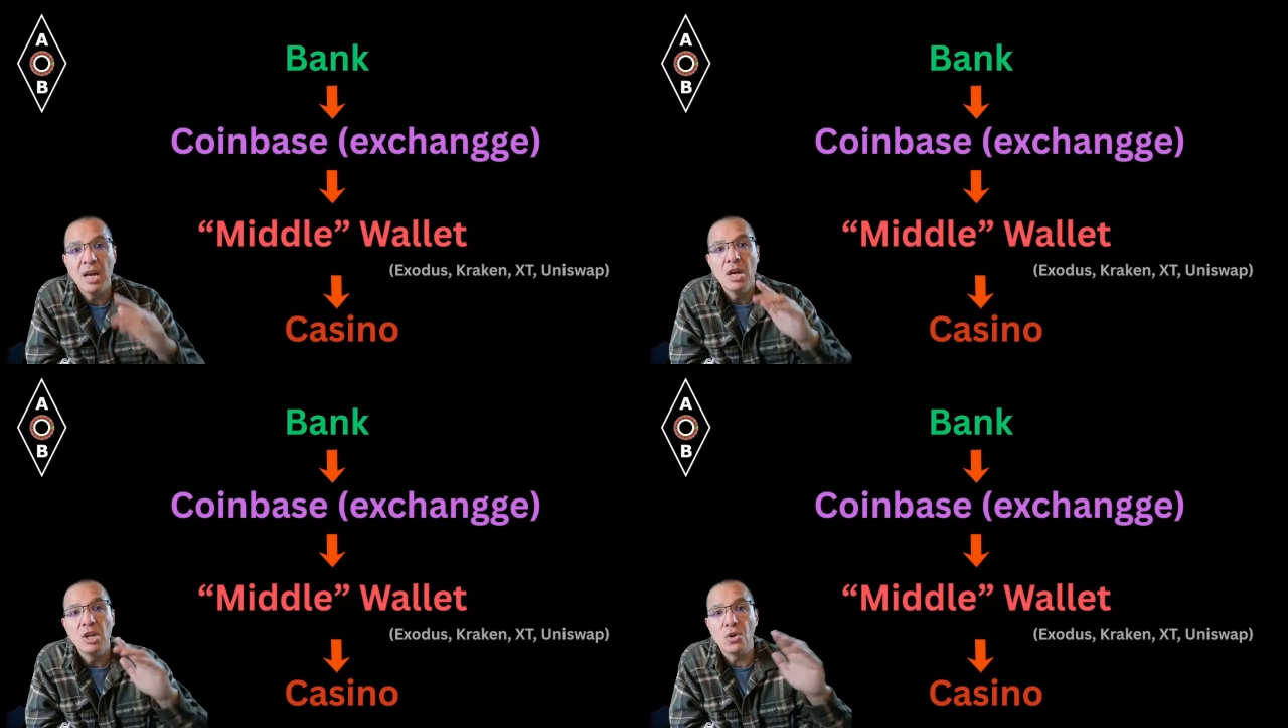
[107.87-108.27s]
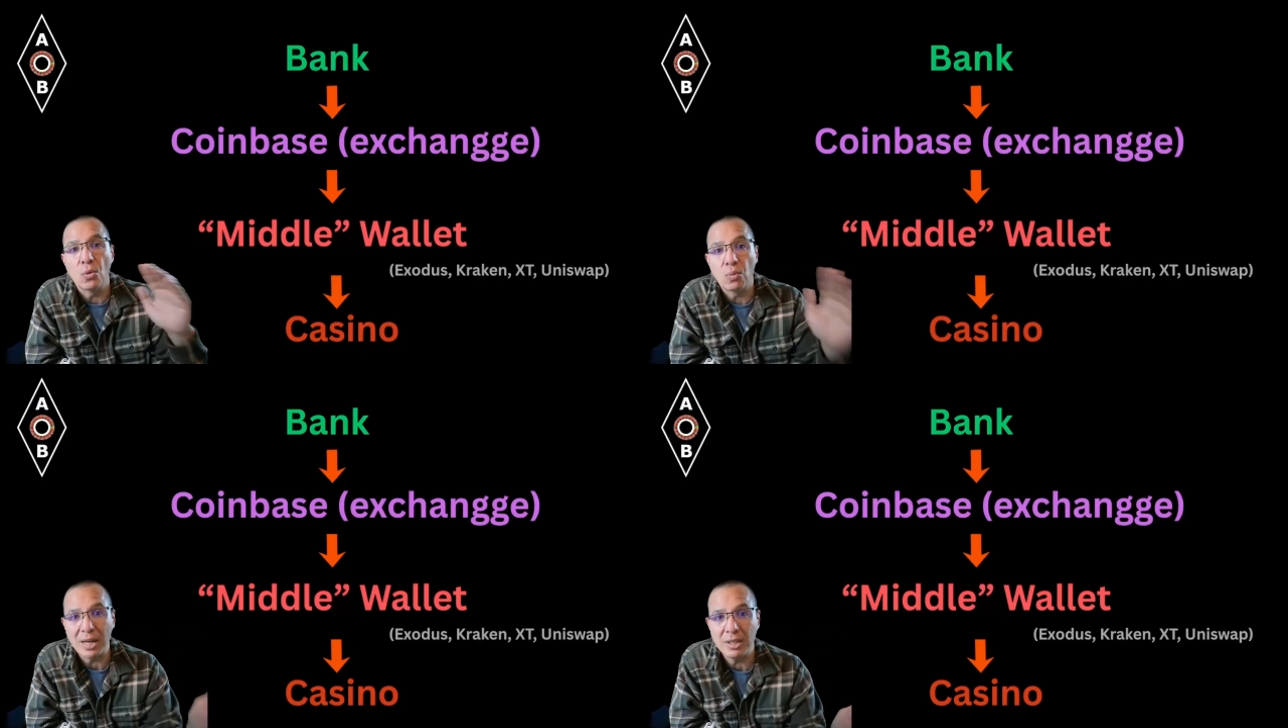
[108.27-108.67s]

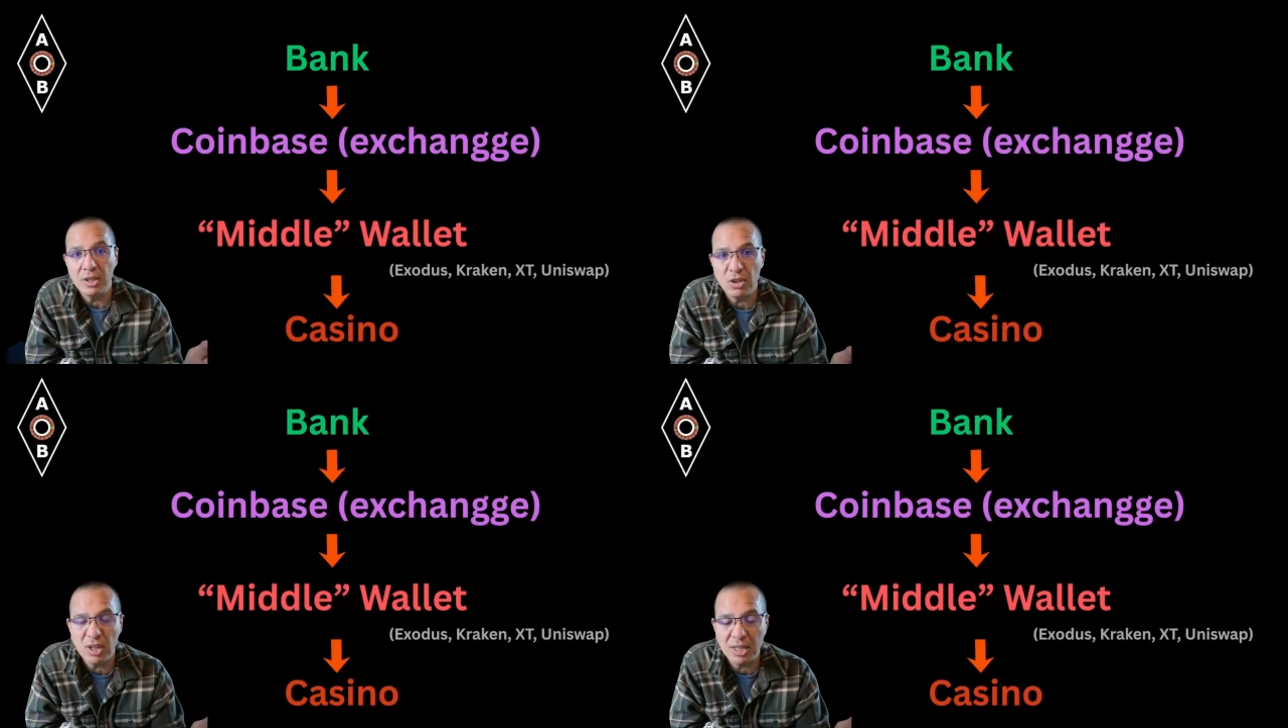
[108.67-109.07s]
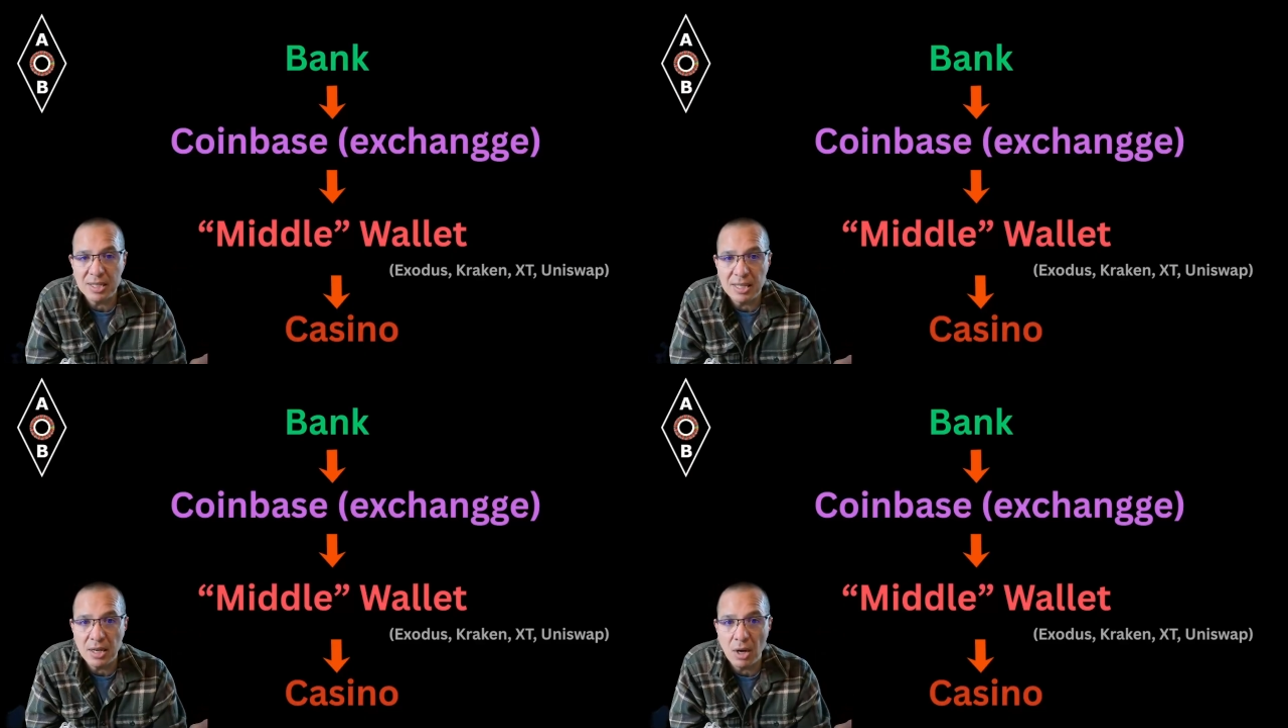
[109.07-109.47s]
directly to the
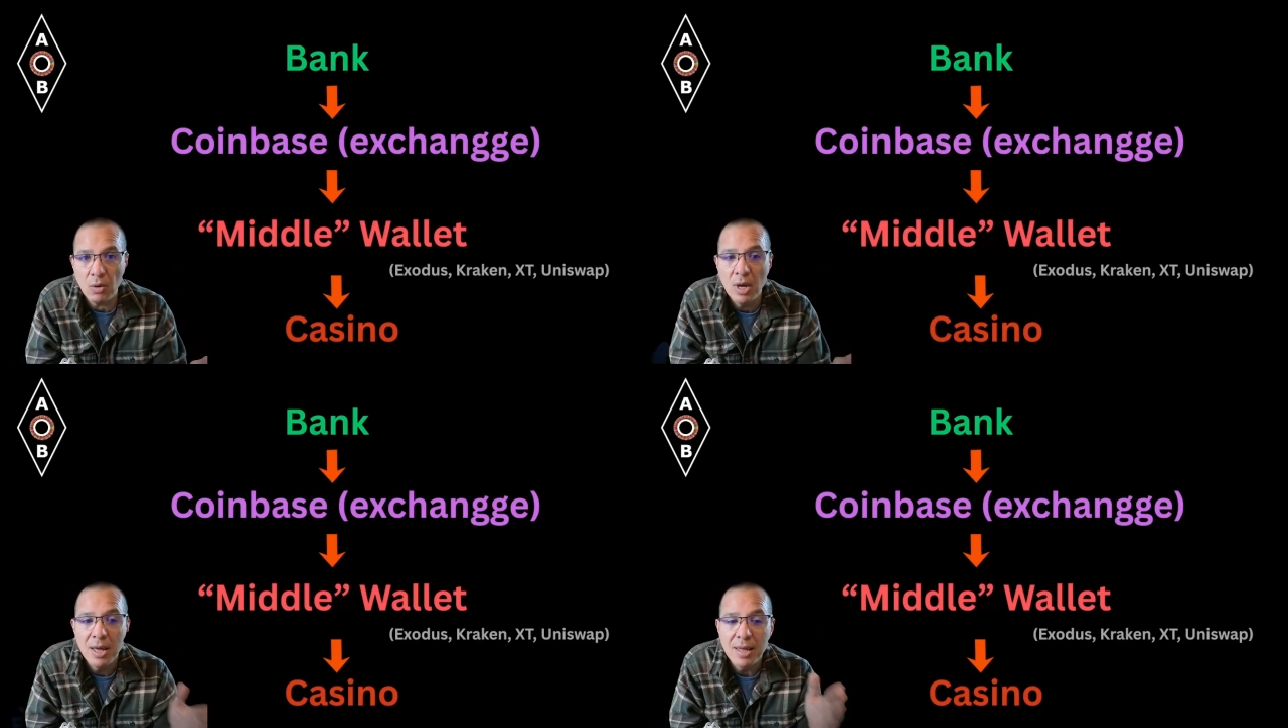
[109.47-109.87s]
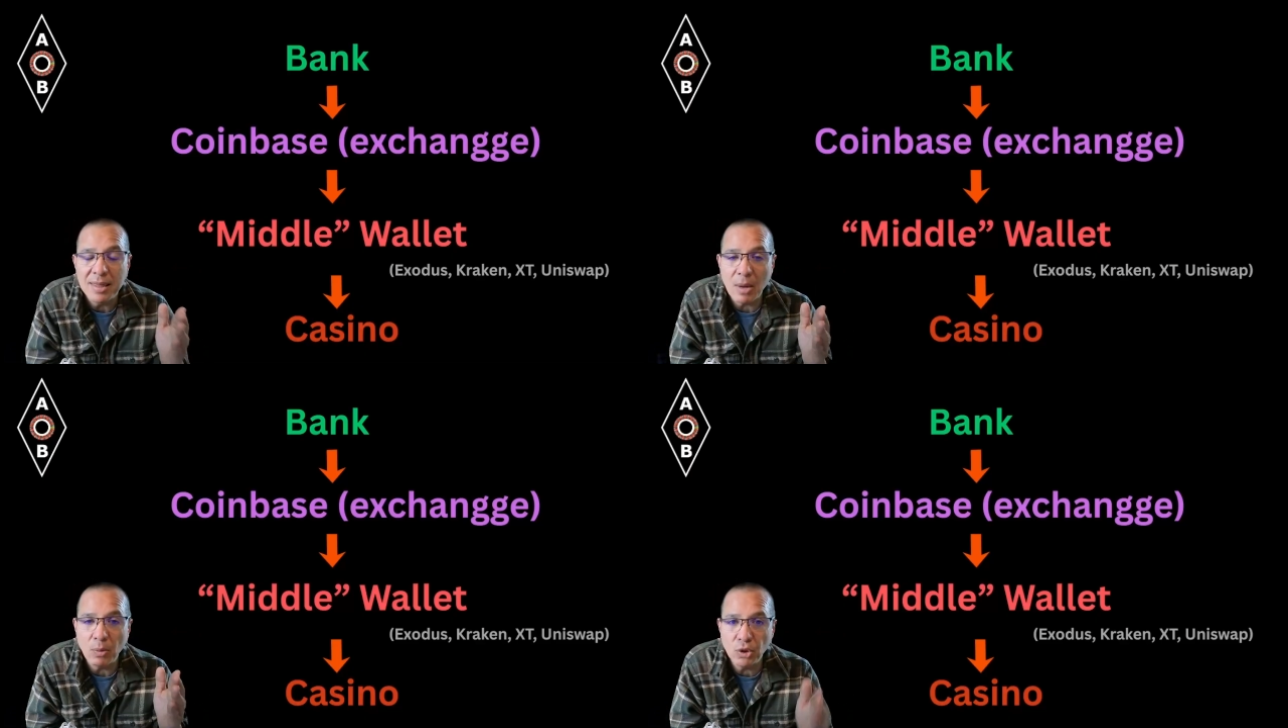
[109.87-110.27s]
casino,
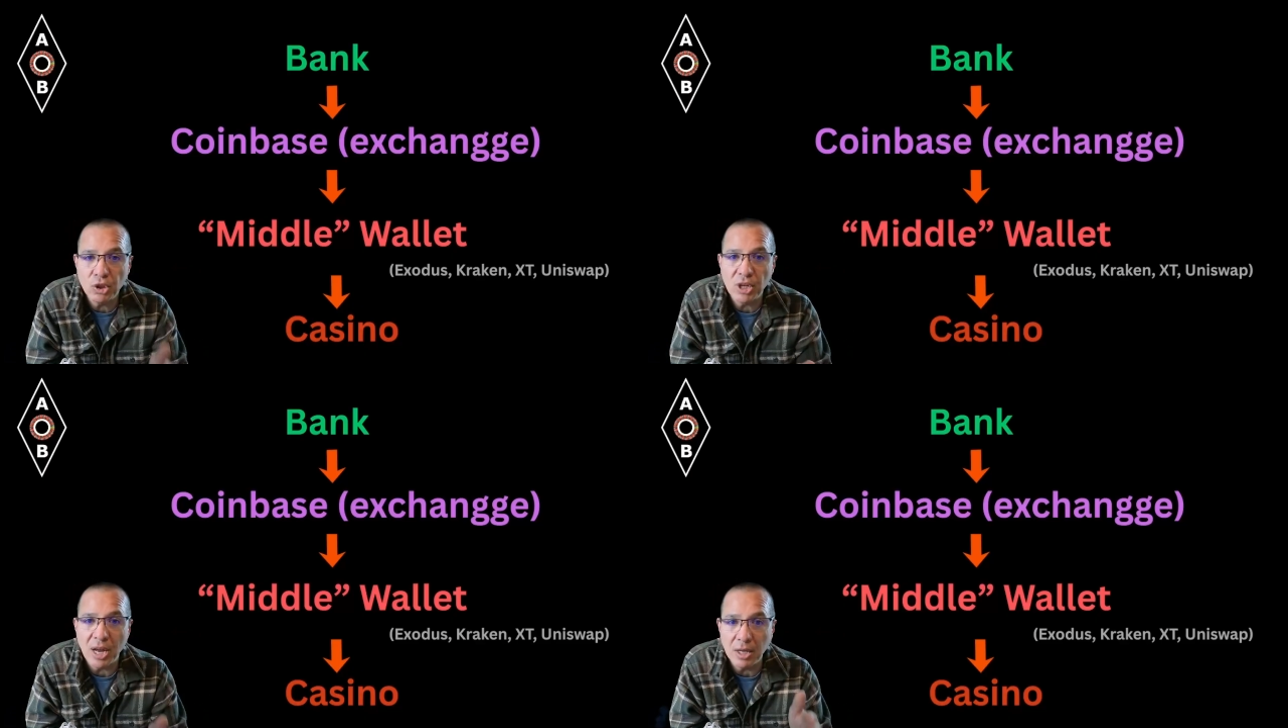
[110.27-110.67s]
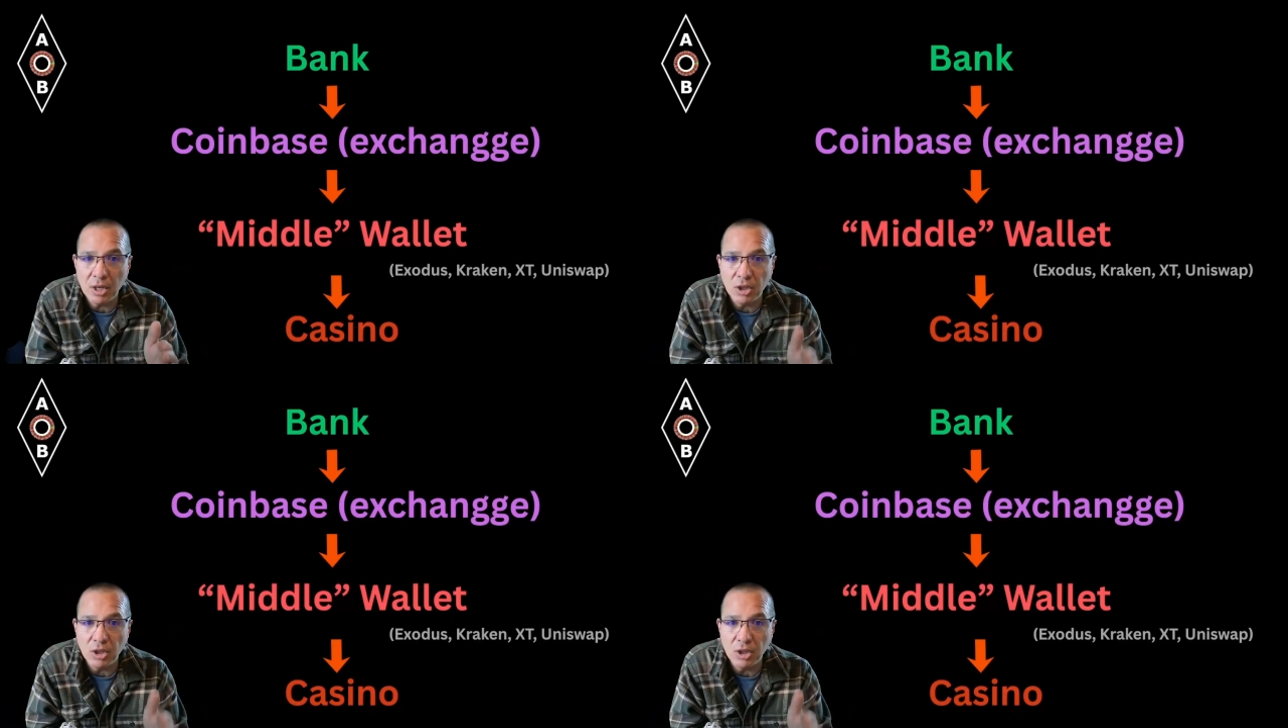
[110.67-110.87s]
they will shut